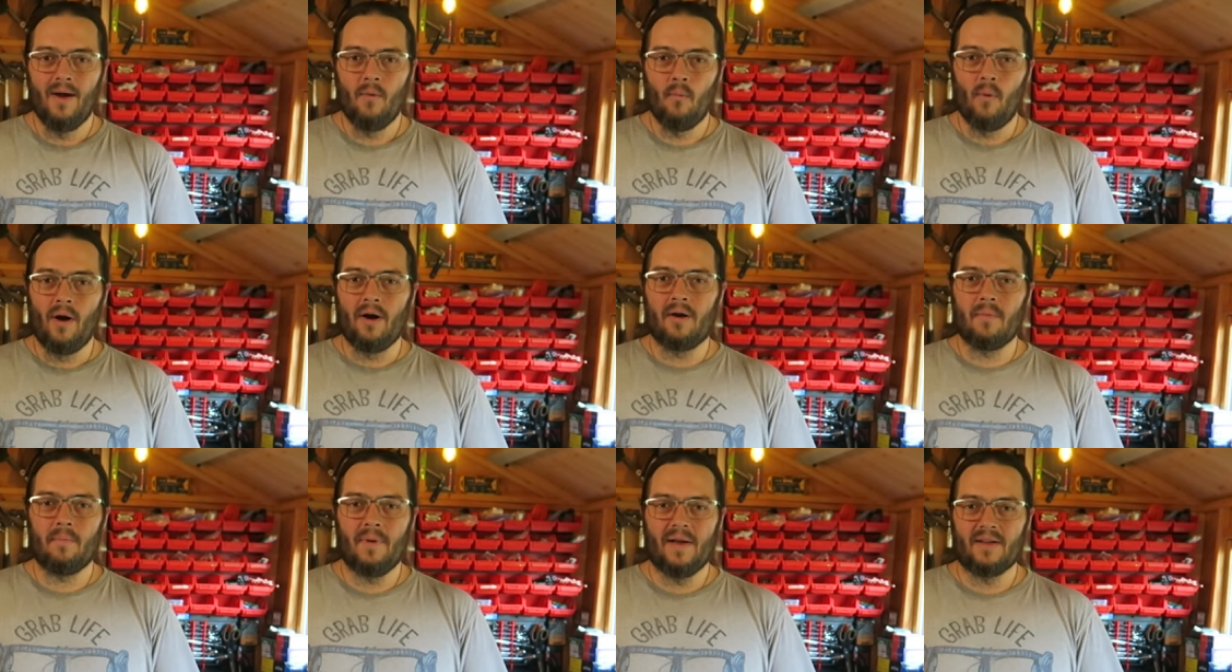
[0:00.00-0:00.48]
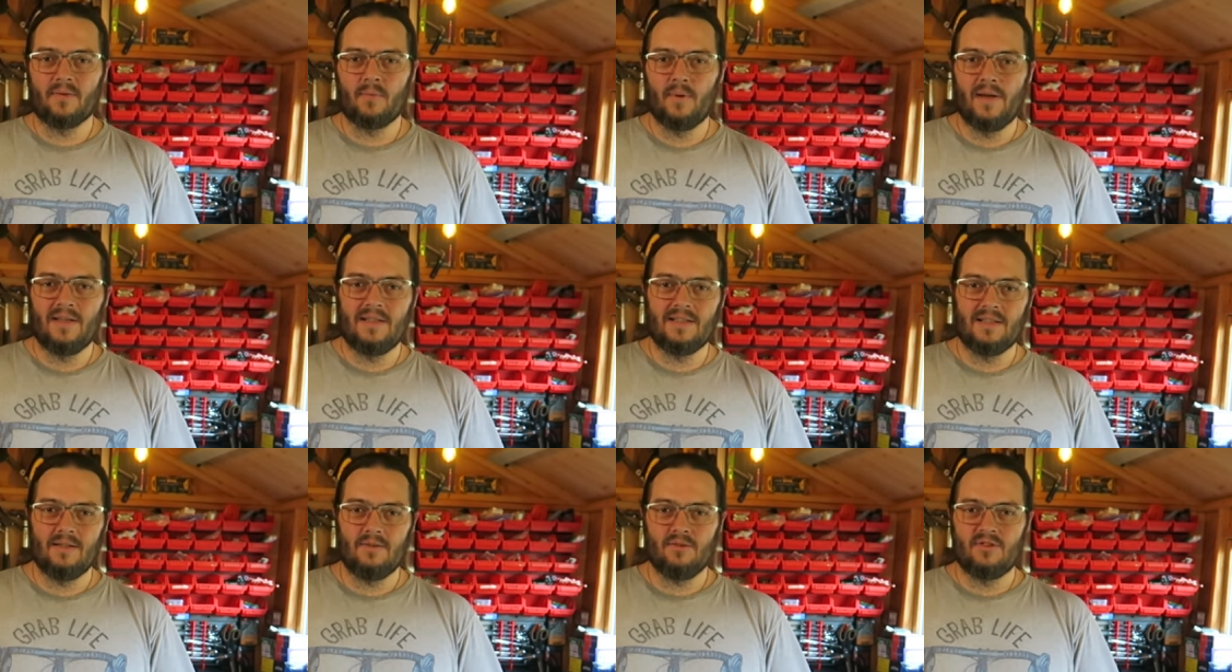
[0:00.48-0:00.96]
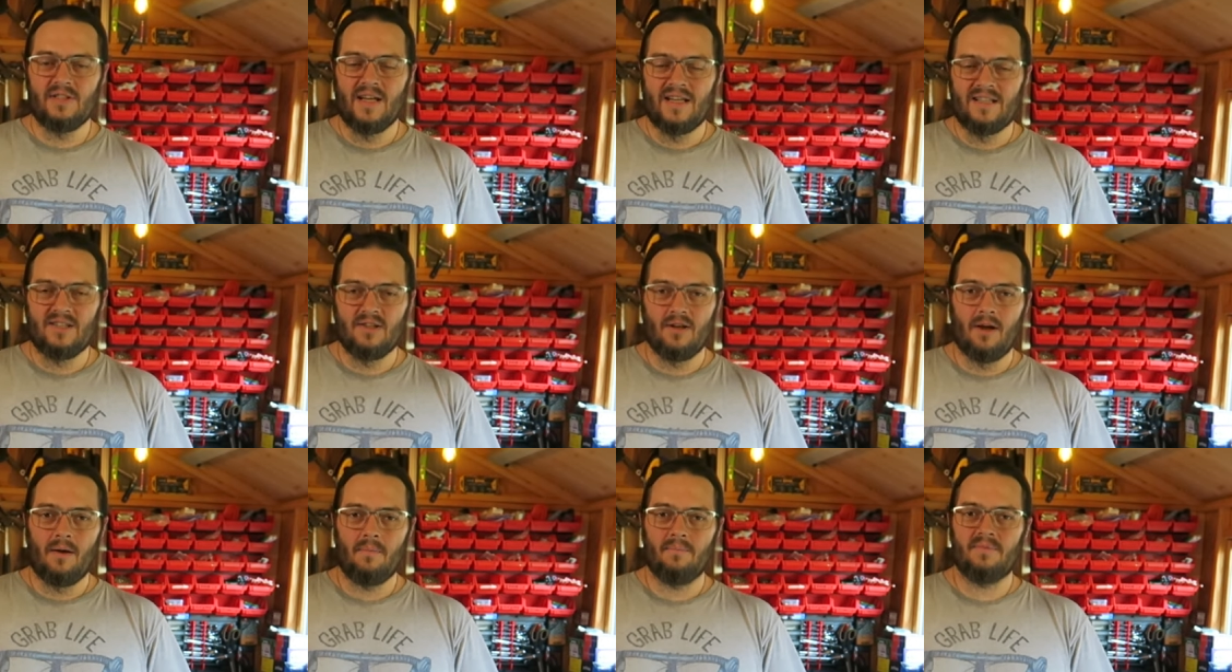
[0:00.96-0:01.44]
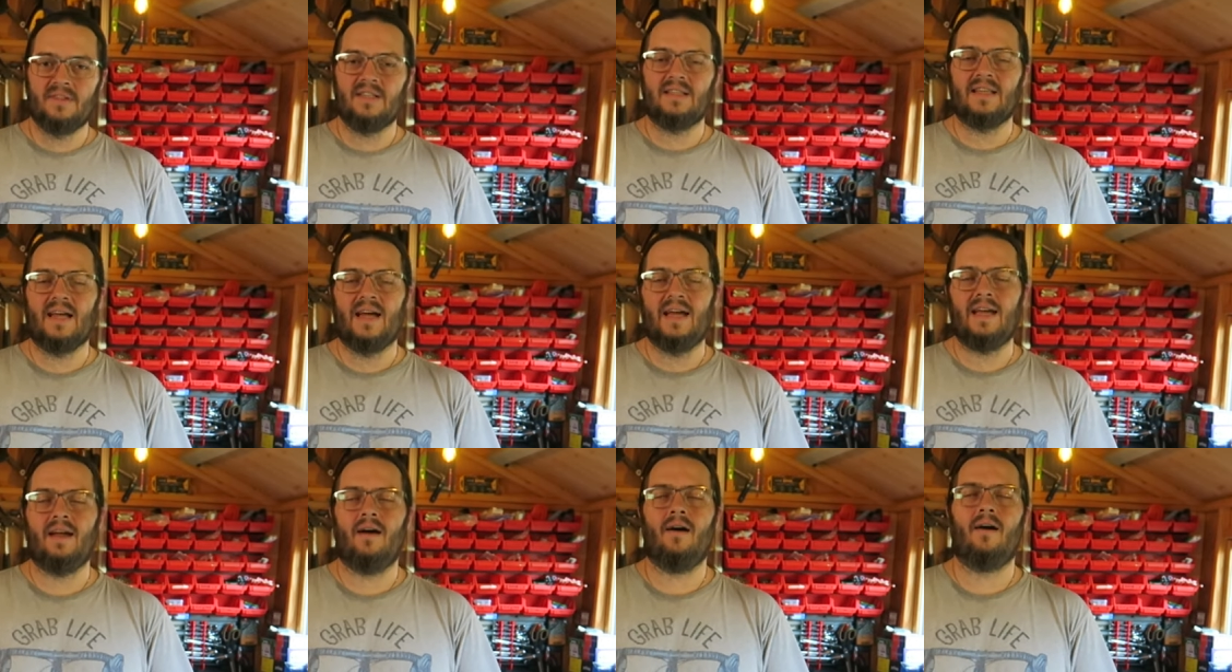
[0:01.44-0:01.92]
Welcome back to Adi's Little Shedshop.
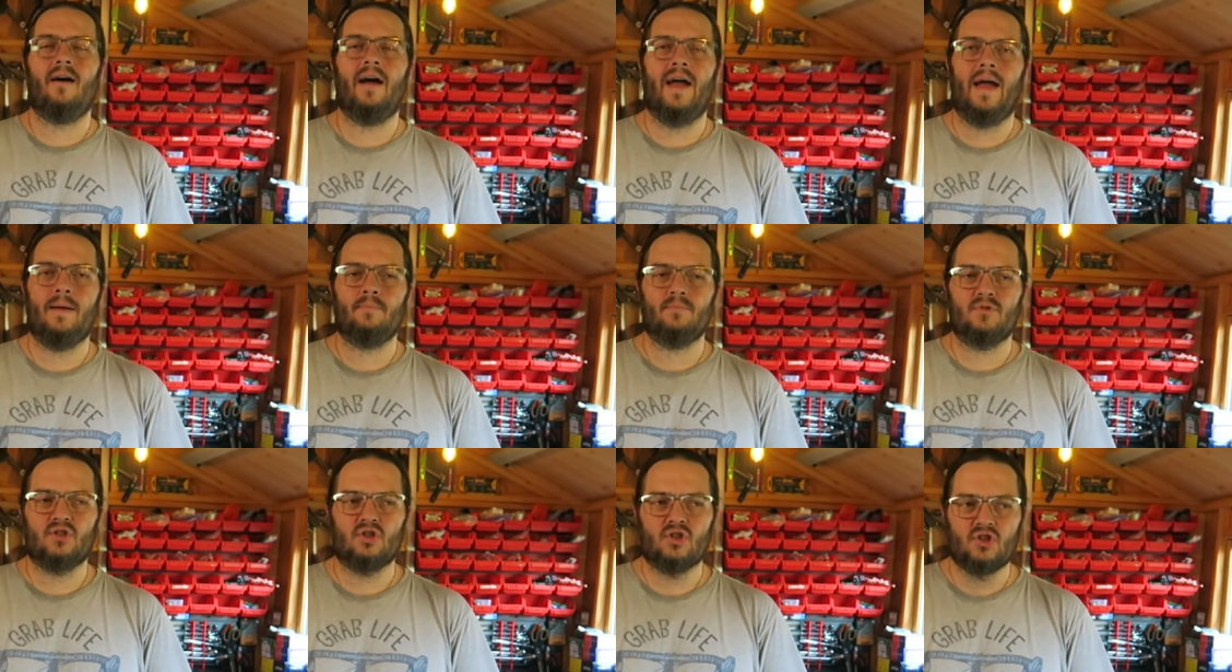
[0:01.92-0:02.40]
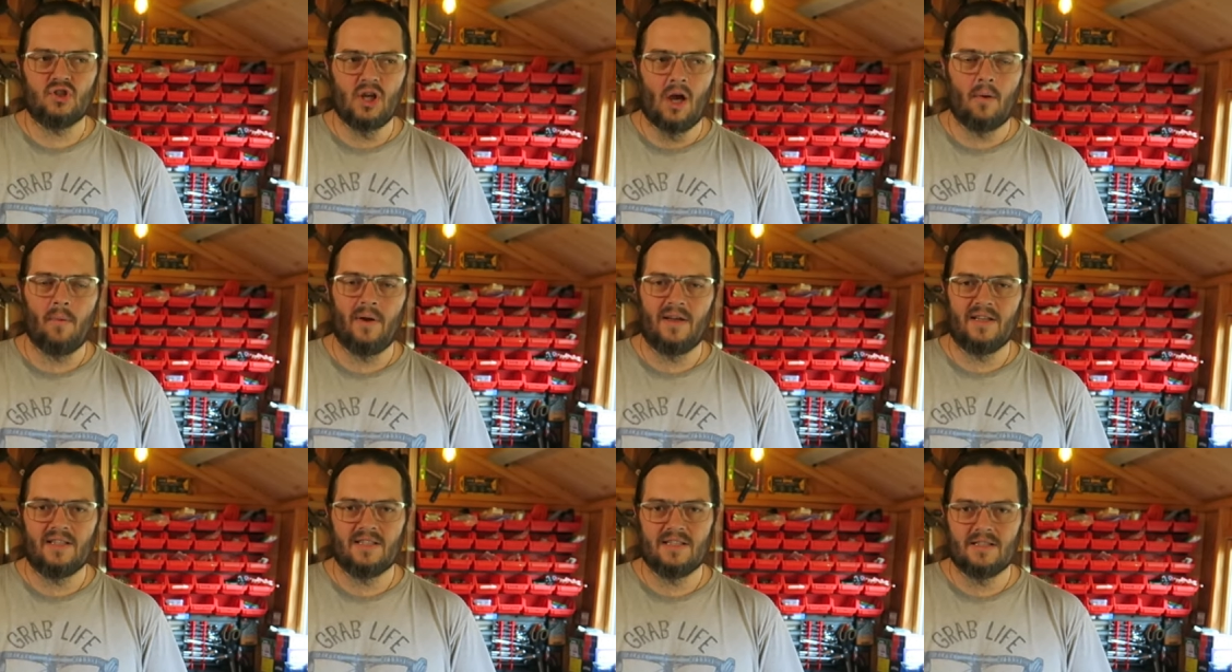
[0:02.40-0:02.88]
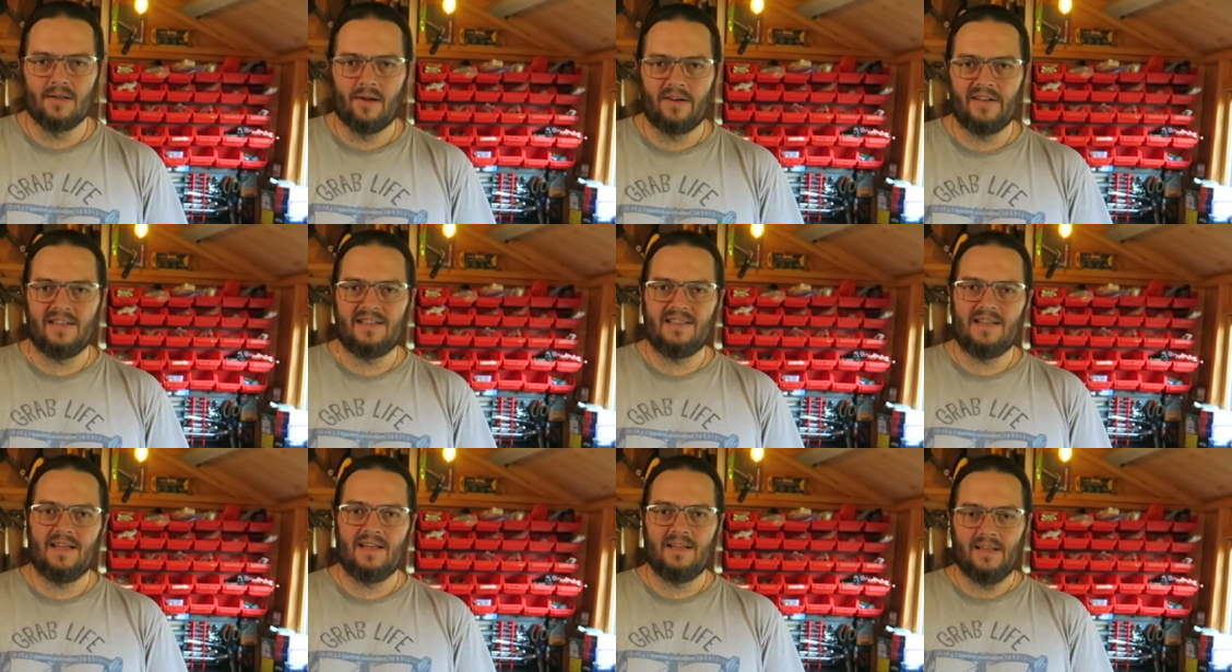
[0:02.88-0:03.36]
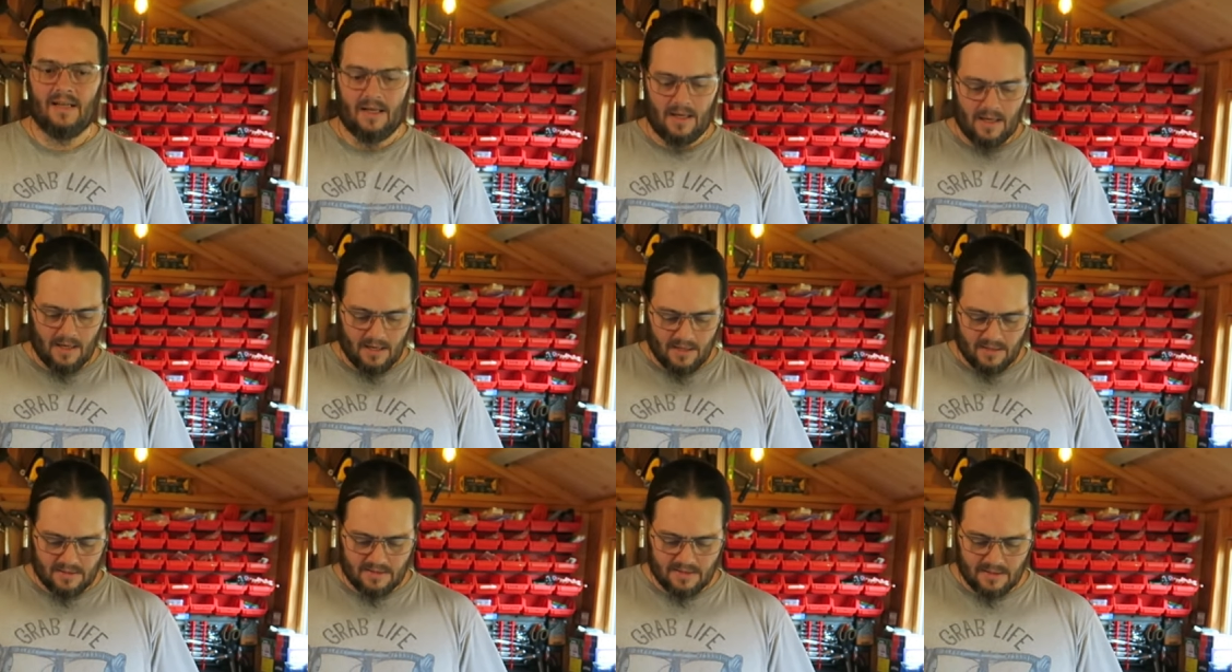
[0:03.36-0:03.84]
Today I am so excited
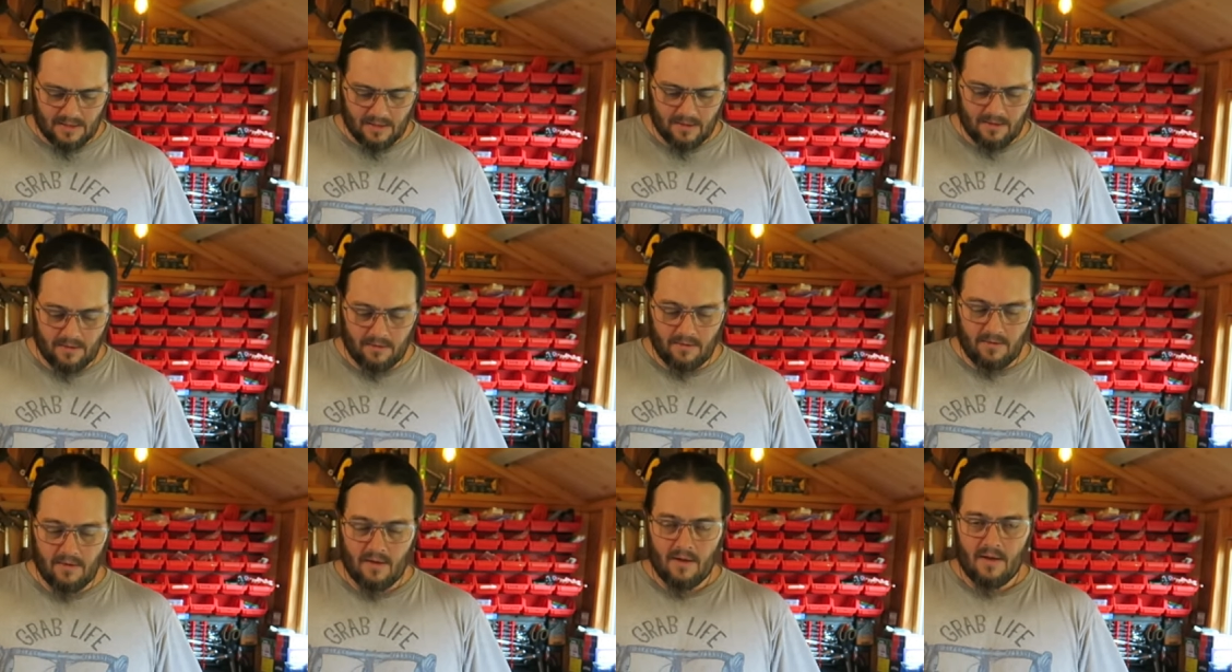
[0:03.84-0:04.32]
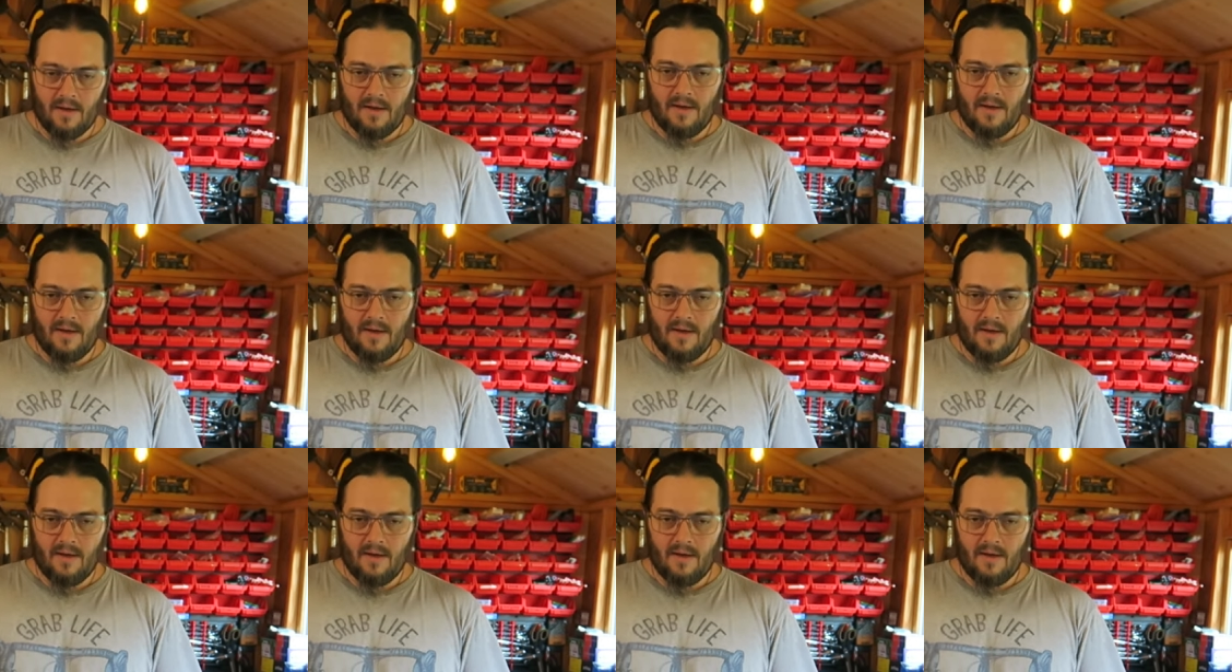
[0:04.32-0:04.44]
to,